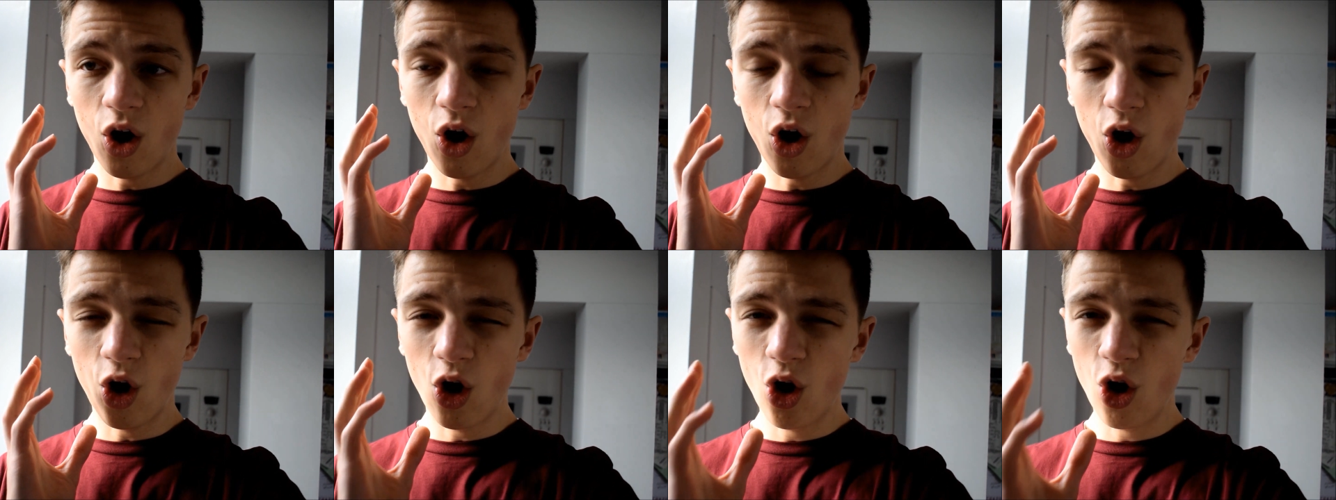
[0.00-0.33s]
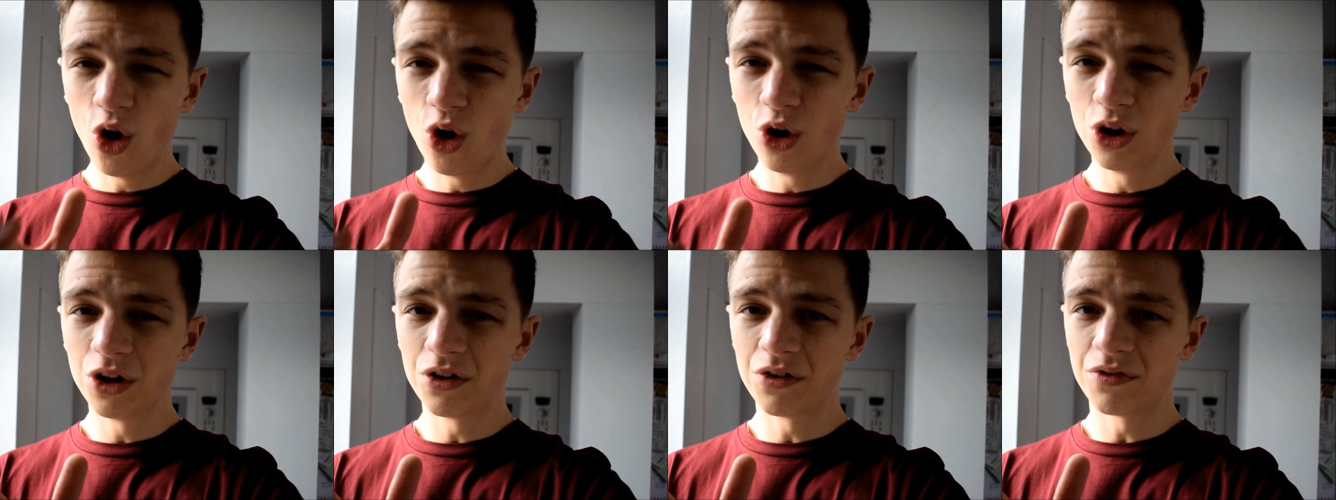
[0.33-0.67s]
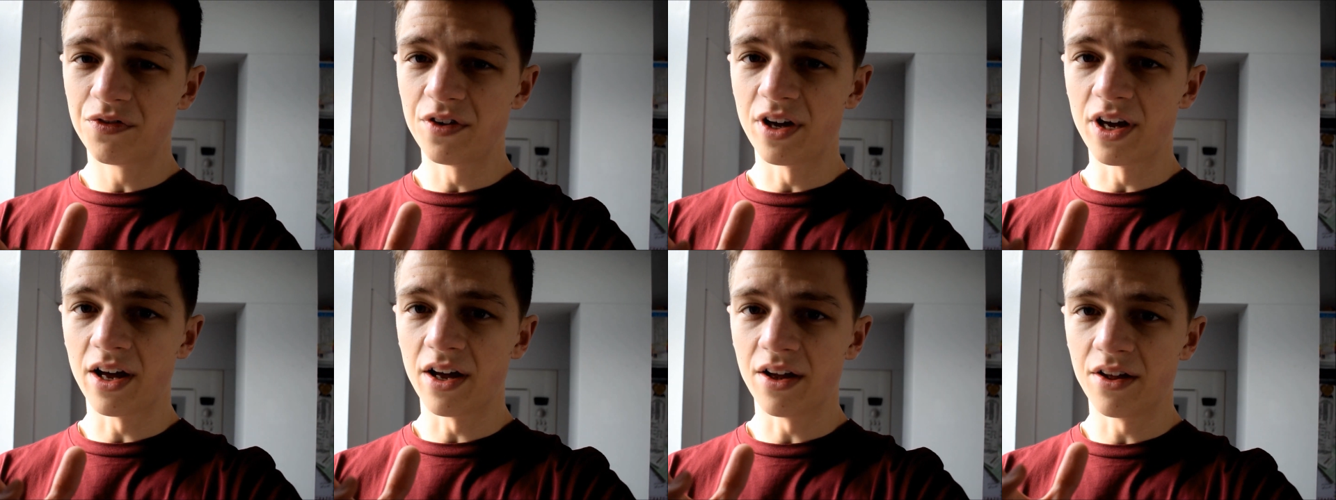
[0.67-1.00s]
all of
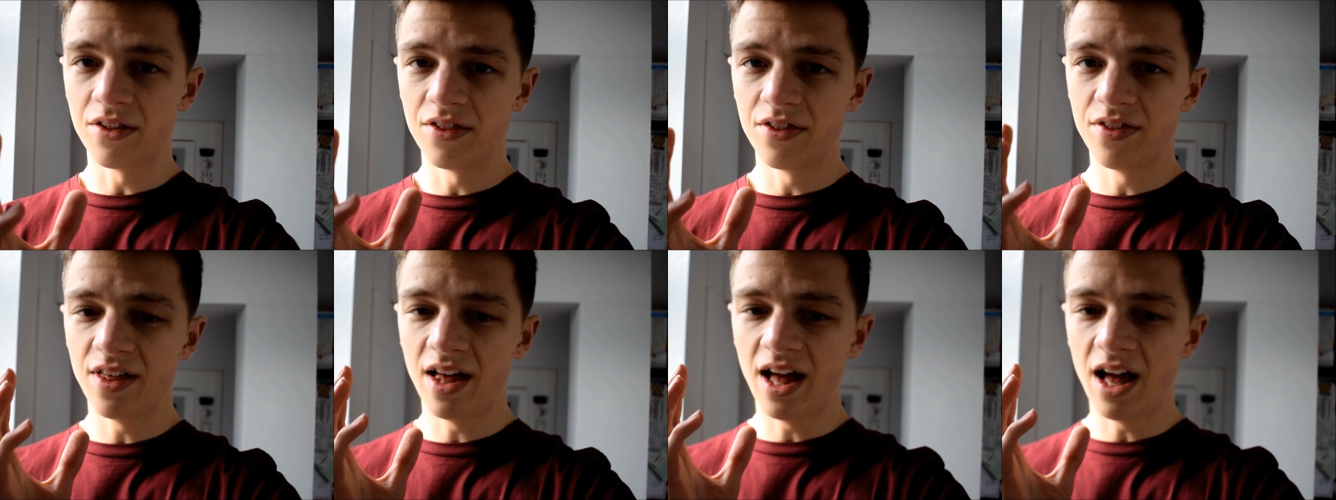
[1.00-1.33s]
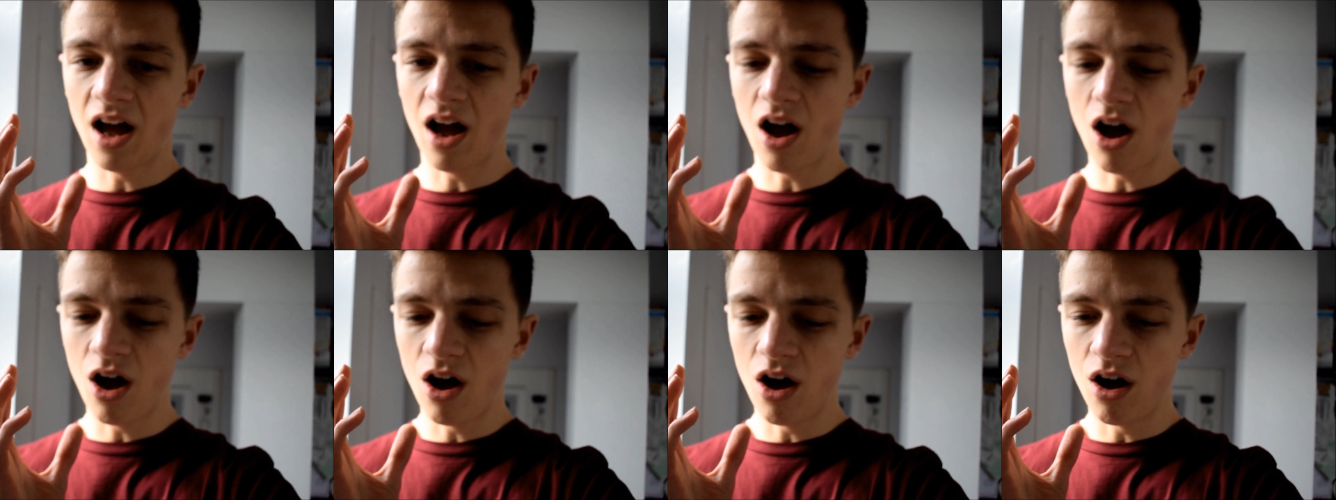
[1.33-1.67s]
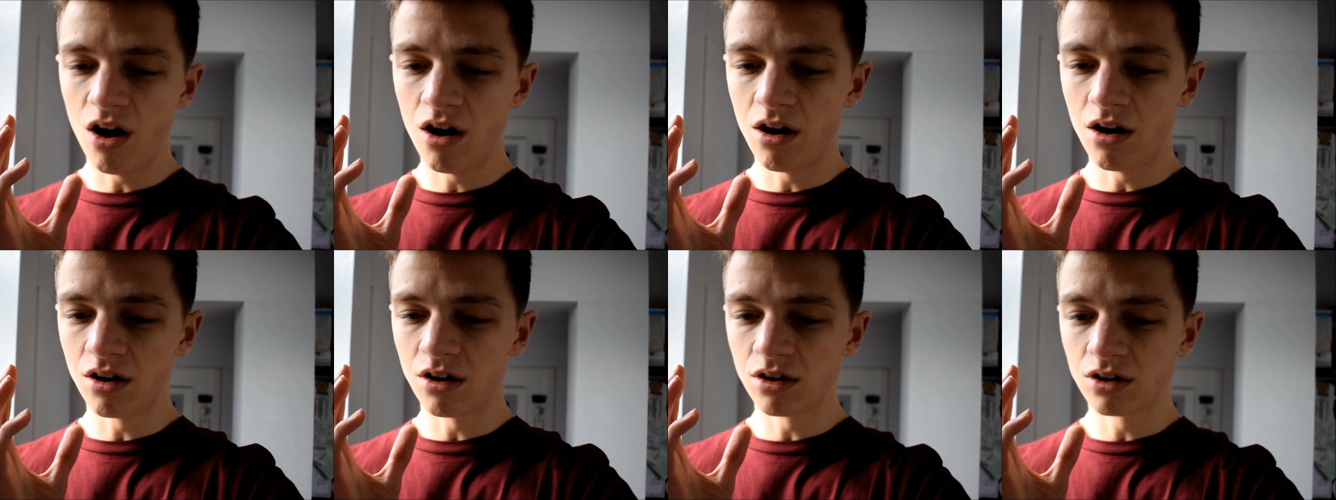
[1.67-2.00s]
you that
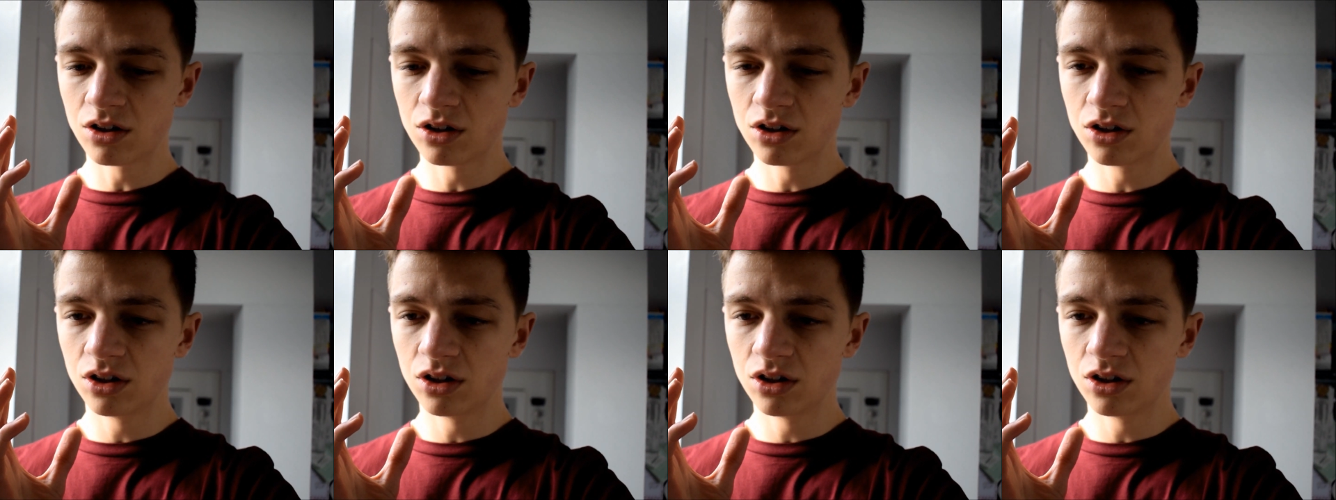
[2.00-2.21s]
are